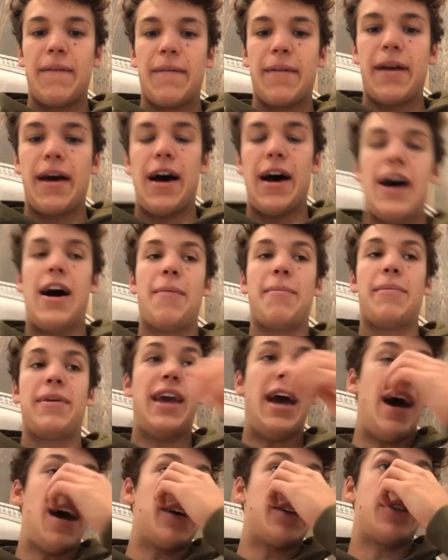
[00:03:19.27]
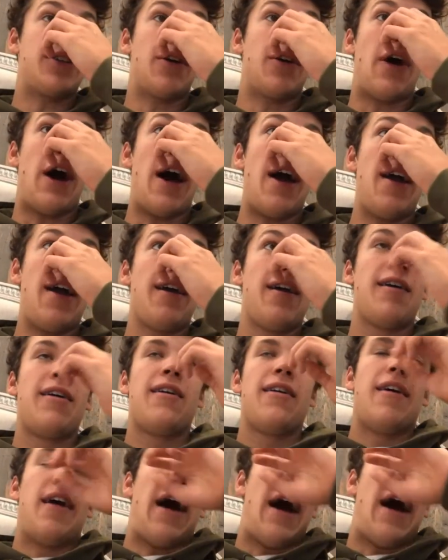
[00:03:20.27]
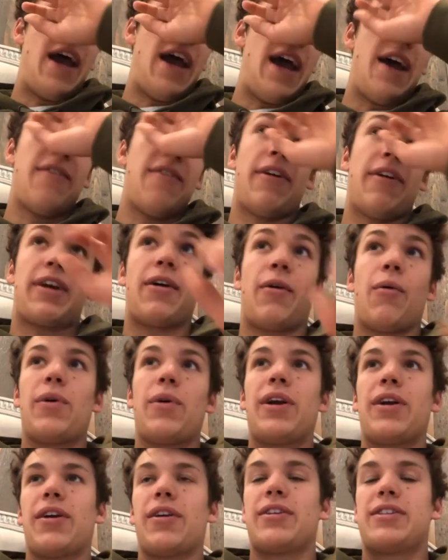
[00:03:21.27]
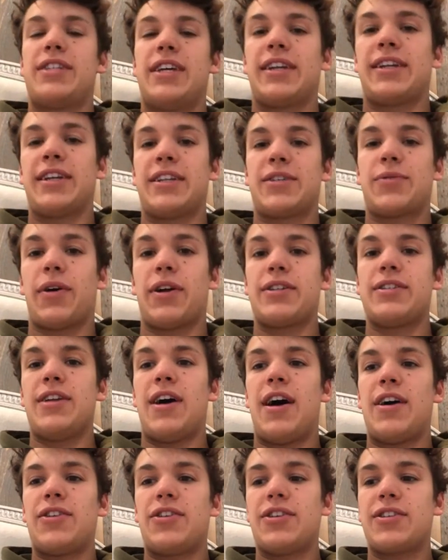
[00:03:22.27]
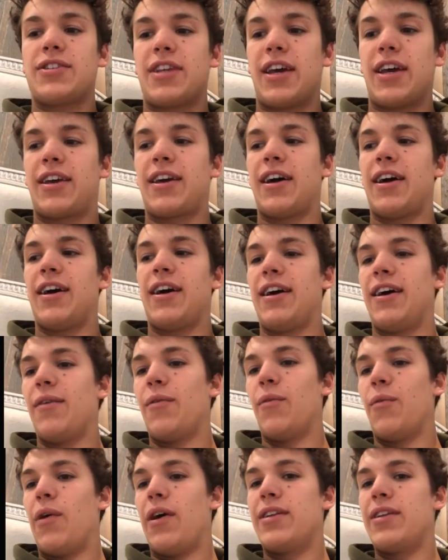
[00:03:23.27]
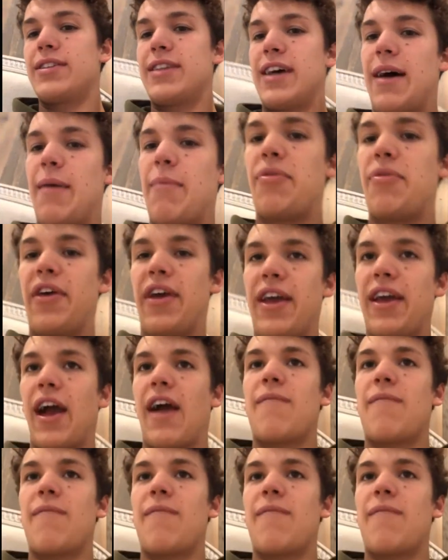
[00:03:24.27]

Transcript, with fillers: Um. Yeah. So I. I have like a weird sickness where it's not just like a one-time thing.